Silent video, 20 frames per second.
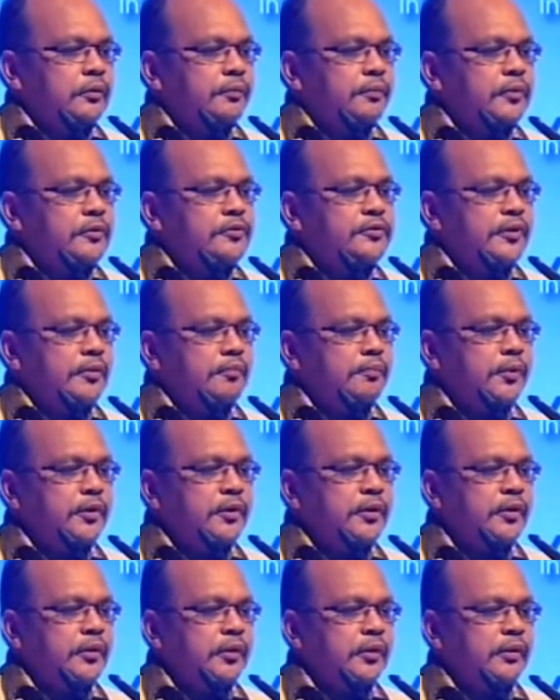example
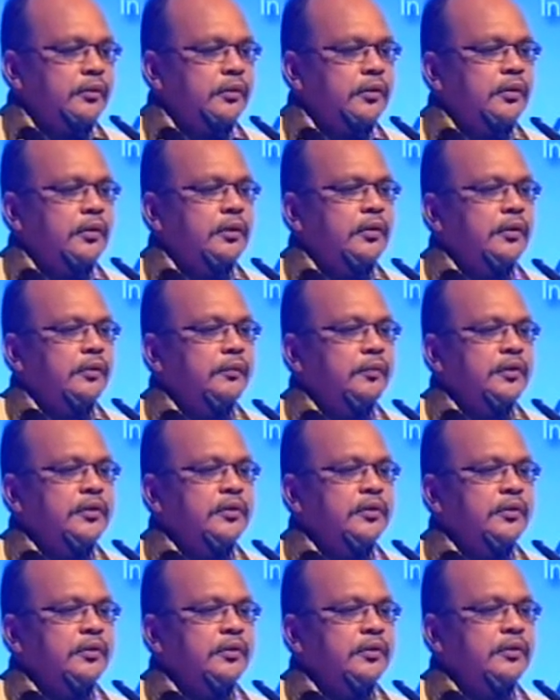here,
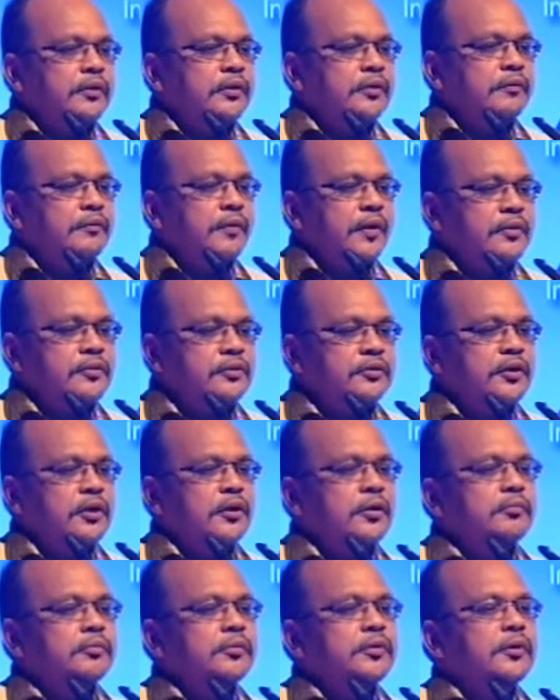we devised
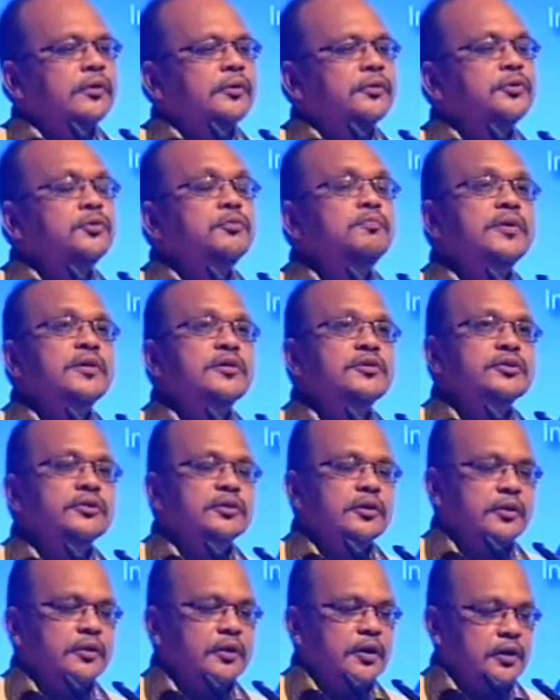some rule-based
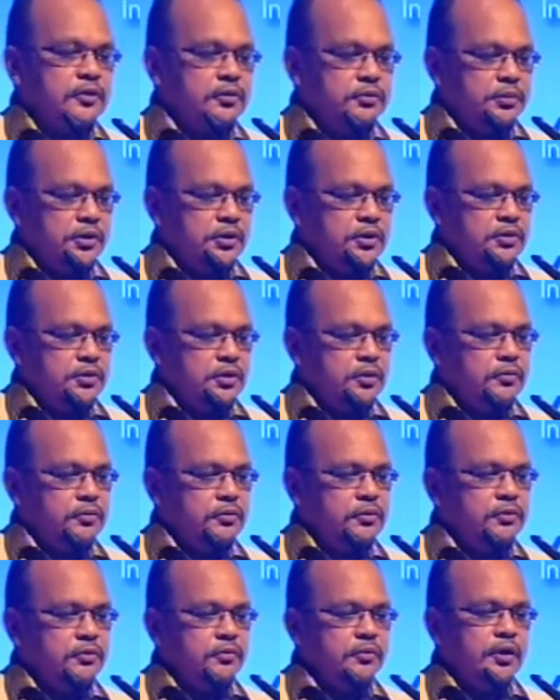classification
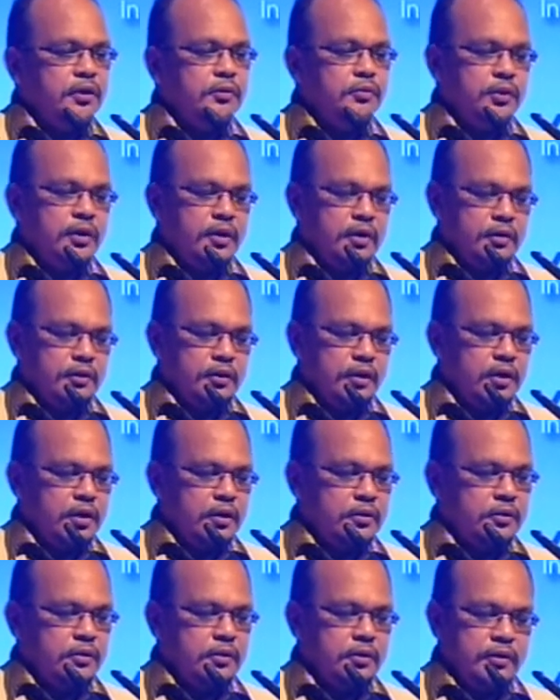so that we can
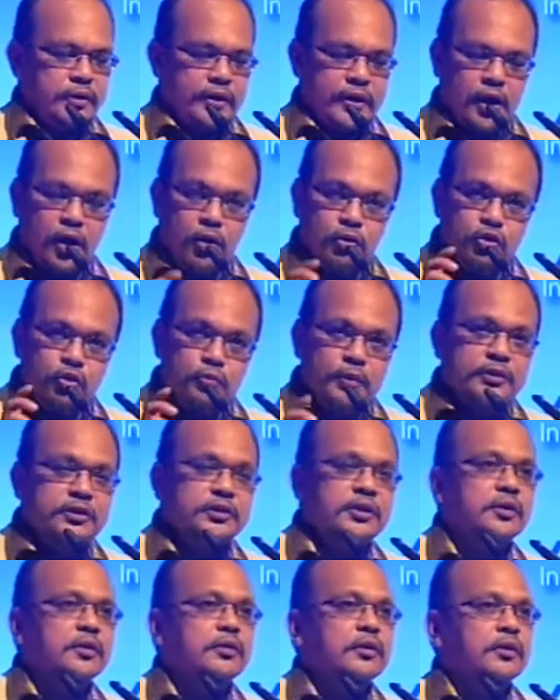get an
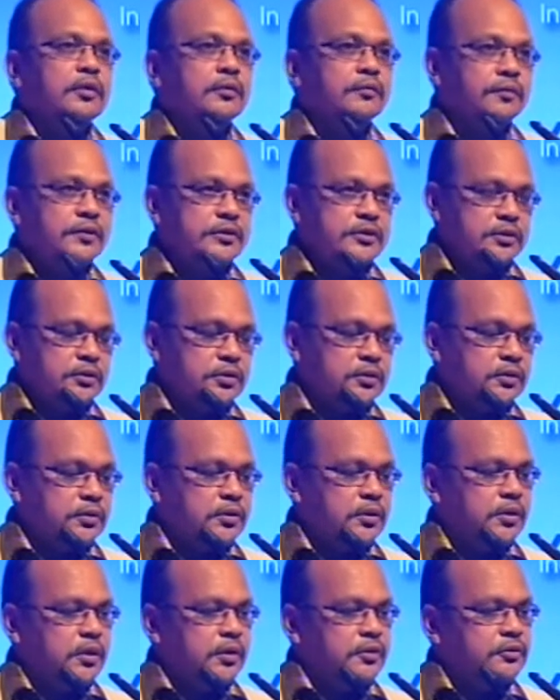automatic
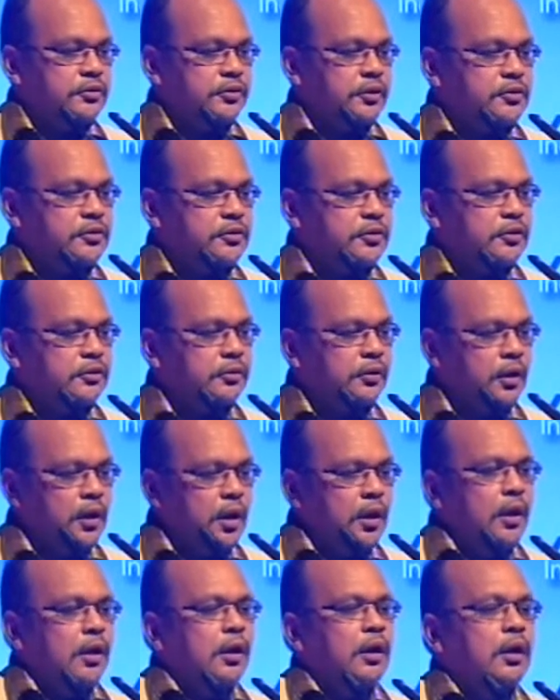feature extraction
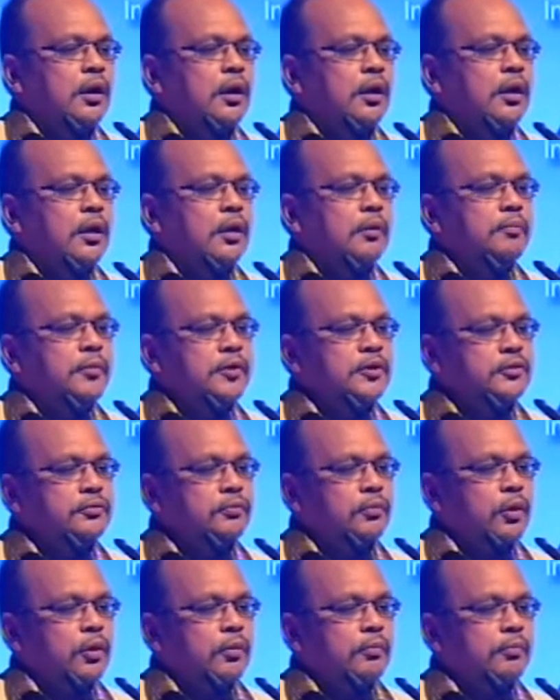based
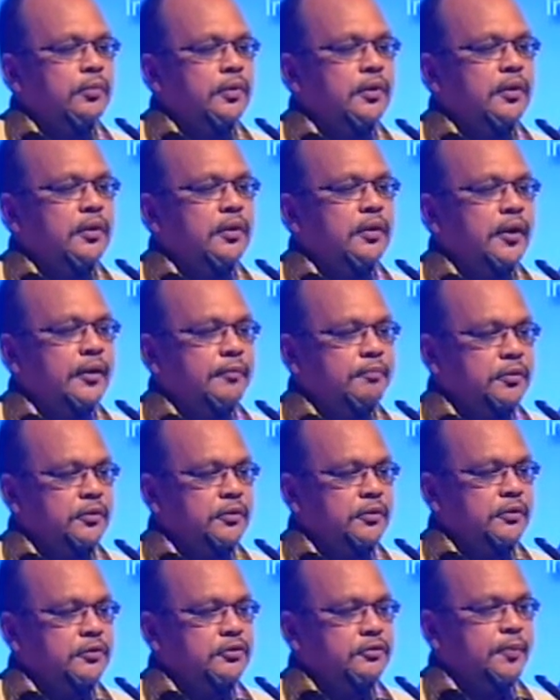from
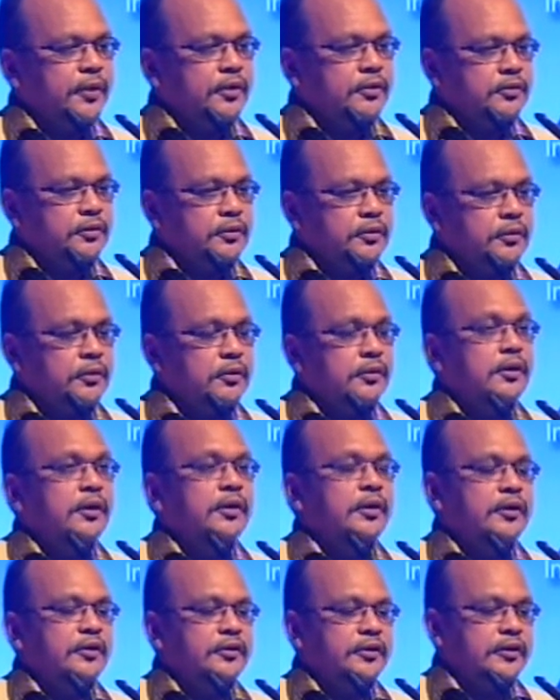hyperspectral
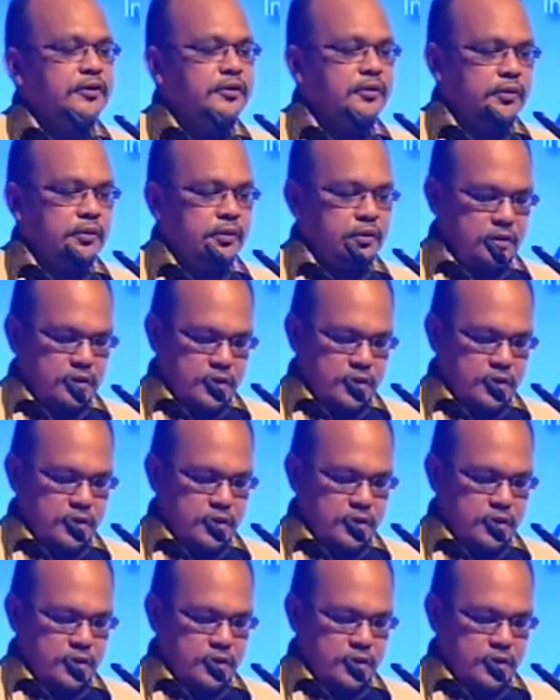data.